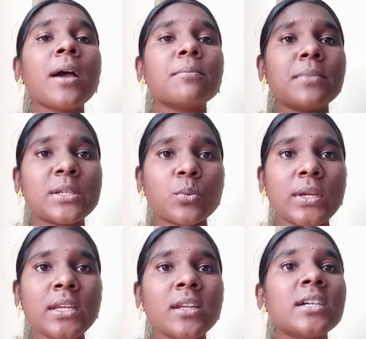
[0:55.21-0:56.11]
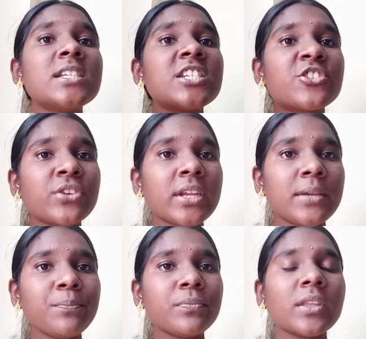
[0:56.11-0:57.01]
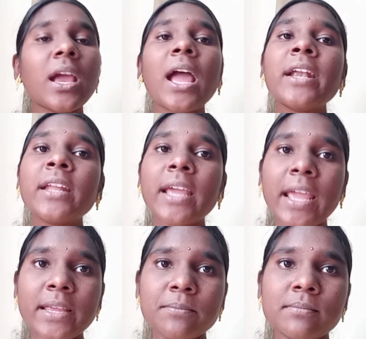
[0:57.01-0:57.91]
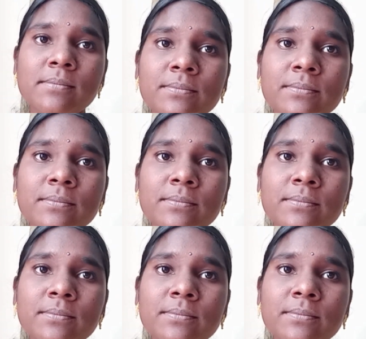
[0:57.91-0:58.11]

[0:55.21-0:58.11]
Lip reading: between dream and aim.